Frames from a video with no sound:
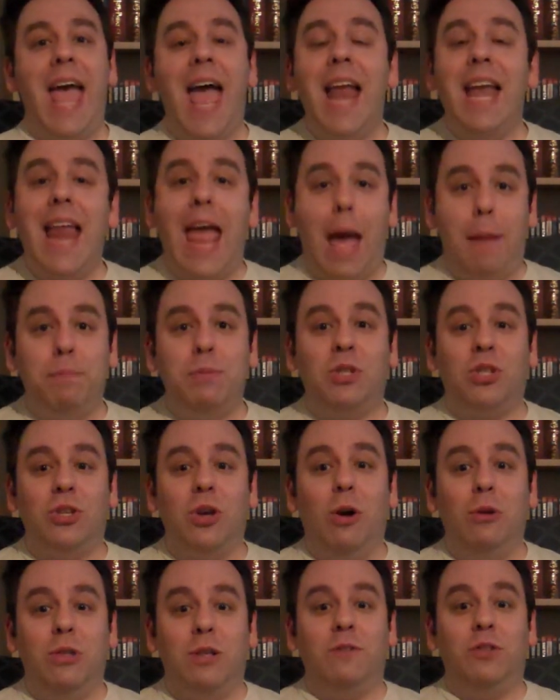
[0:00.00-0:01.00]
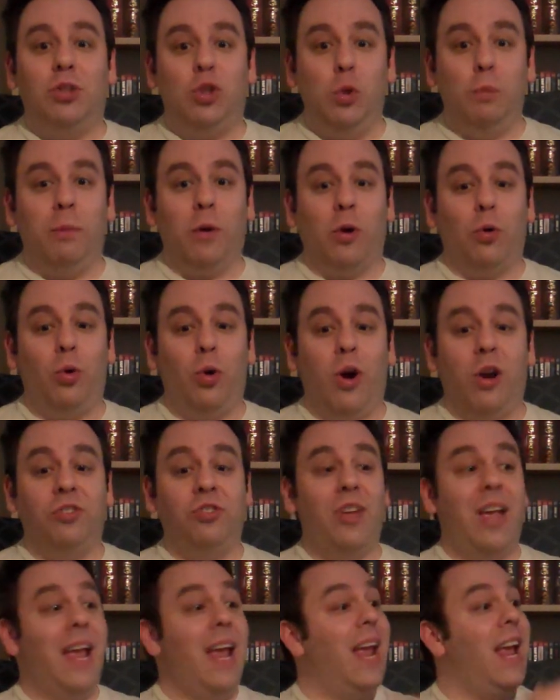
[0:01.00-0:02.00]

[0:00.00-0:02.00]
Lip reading: 10 episodes of Super Crooks